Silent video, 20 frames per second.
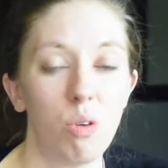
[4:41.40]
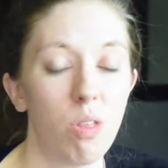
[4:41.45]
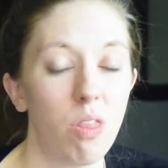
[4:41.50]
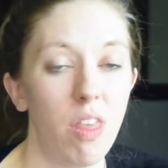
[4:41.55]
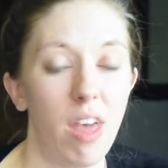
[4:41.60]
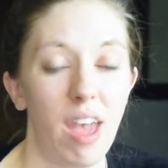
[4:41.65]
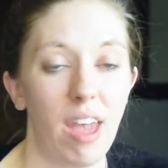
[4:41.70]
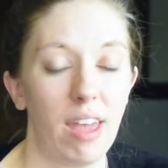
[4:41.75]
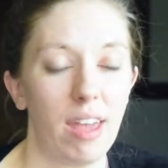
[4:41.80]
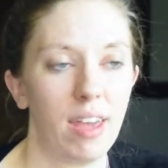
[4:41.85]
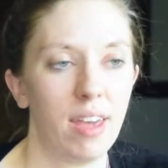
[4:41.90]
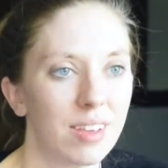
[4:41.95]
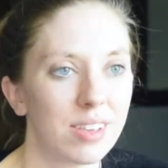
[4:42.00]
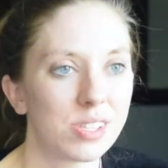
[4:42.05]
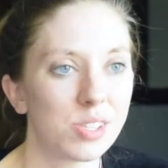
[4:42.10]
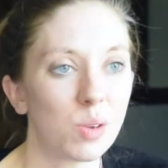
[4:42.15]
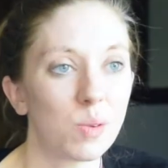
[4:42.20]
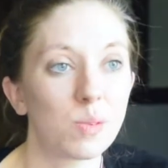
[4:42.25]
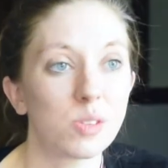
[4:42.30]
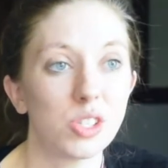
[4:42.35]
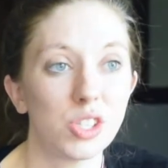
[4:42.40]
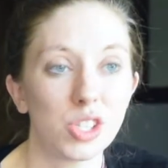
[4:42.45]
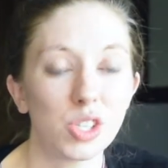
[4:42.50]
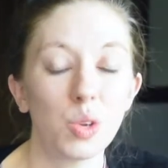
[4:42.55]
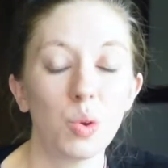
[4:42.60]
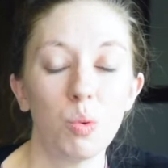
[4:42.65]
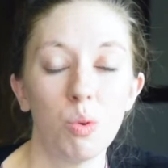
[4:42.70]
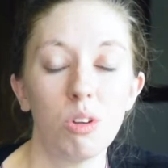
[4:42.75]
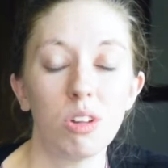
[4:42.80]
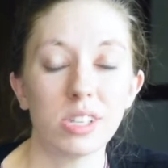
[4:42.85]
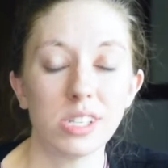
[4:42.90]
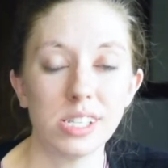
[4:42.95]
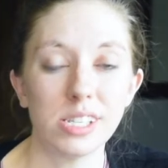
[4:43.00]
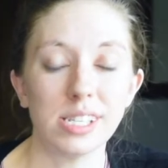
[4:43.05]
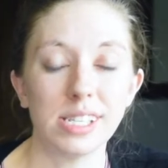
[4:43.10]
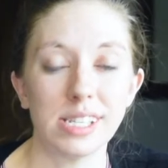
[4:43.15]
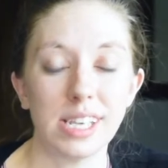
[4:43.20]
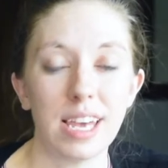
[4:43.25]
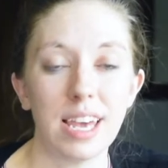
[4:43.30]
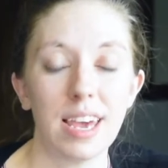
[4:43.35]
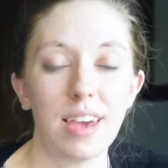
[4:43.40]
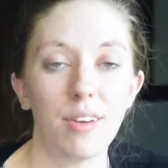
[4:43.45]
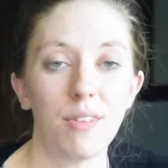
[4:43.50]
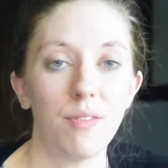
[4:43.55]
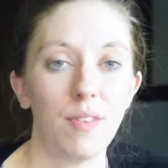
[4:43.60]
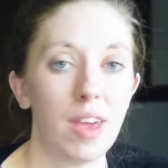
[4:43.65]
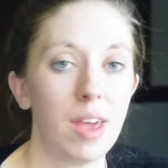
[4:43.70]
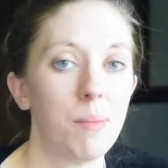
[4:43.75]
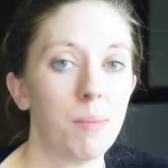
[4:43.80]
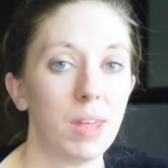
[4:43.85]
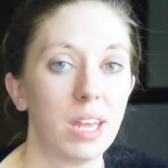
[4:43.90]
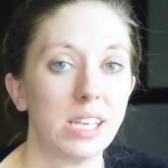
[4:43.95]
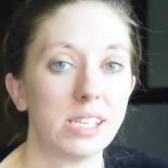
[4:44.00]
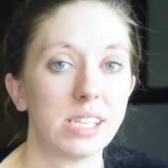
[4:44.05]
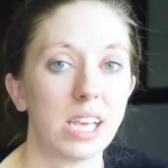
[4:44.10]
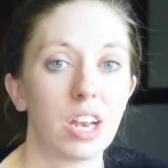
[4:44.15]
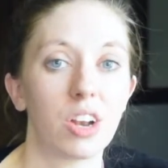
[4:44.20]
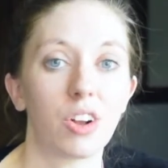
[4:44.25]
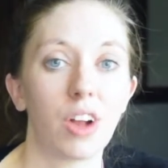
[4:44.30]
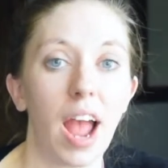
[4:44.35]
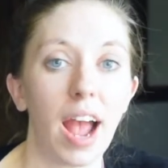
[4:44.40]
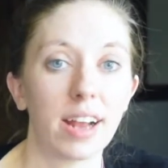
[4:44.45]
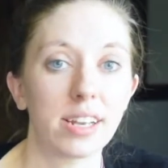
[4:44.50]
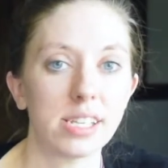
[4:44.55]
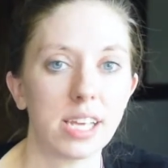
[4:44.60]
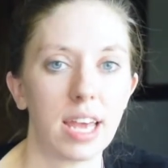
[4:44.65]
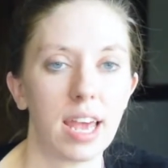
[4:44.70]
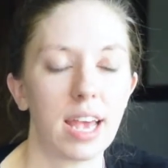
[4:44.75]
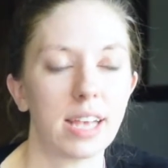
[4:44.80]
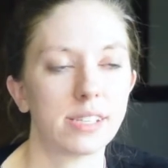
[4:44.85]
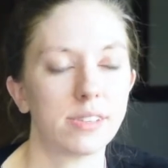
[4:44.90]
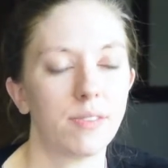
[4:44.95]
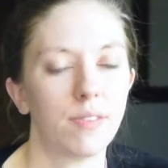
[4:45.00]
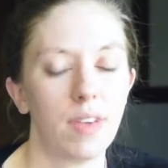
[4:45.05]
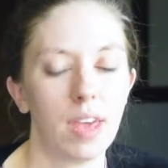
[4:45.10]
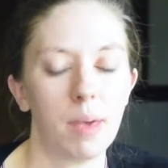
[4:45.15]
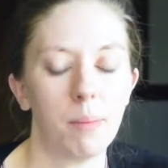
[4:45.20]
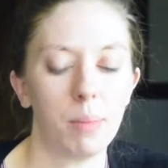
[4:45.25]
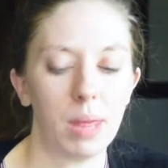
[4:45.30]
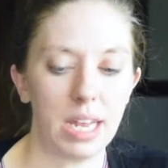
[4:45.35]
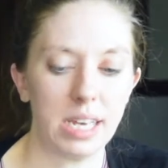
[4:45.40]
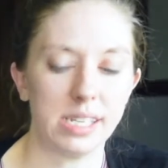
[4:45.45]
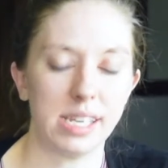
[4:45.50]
thing. So it was just cool to see families interacting as a family